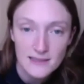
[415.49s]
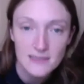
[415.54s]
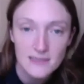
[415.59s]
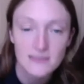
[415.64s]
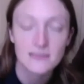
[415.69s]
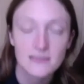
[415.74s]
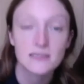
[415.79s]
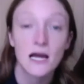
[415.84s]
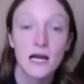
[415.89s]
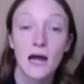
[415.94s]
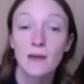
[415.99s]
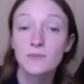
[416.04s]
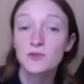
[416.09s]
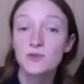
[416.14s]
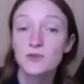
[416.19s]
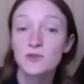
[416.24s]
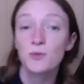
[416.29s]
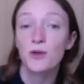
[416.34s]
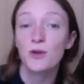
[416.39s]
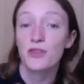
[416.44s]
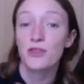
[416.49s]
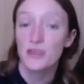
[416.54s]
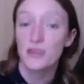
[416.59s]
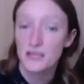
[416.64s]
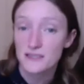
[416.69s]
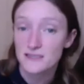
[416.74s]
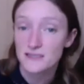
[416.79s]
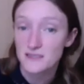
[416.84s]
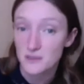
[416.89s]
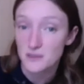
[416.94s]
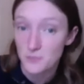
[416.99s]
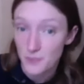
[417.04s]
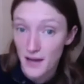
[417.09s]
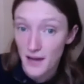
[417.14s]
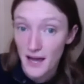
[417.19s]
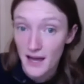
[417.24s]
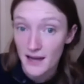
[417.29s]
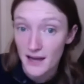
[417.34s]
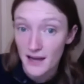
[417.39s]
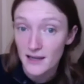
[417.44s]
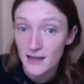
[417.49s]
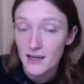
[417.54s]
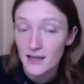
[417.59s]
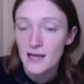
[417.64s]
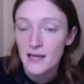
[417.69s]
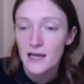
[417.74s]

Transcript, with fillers: It's a time to put things to bed.